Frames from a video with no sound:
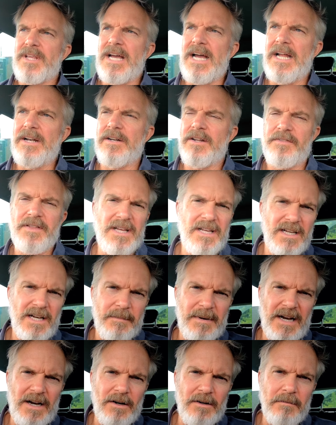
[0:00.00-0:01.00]
and the thing
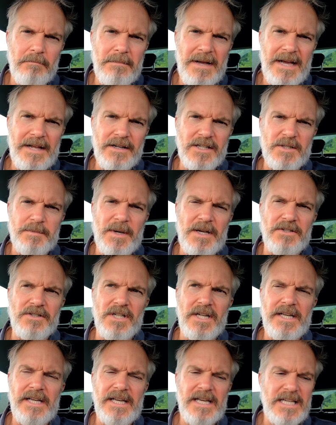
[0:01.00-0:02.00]
about men
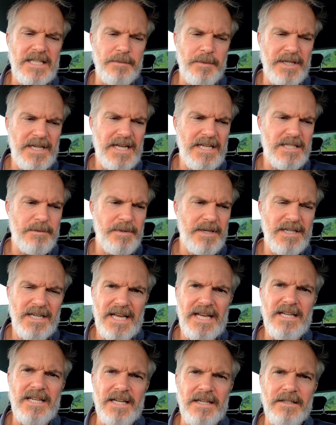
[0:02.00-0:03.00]
especially, is we need to be
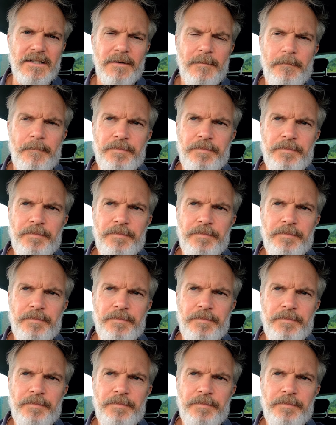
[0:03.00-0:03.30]
needed.